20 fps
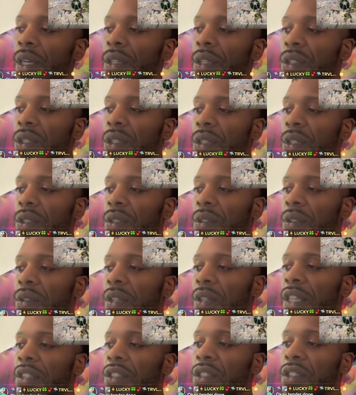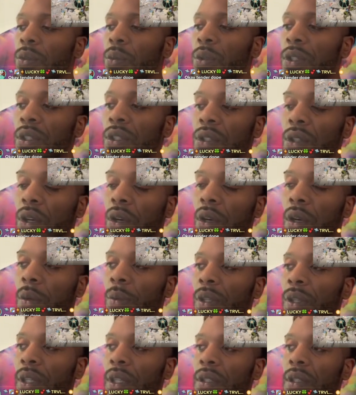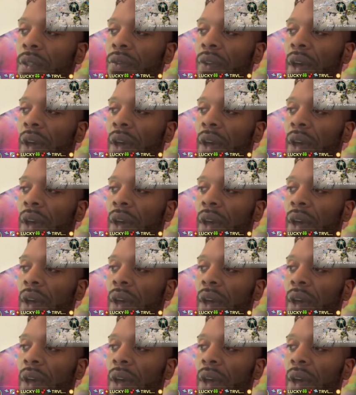It's just, that's just what it's called because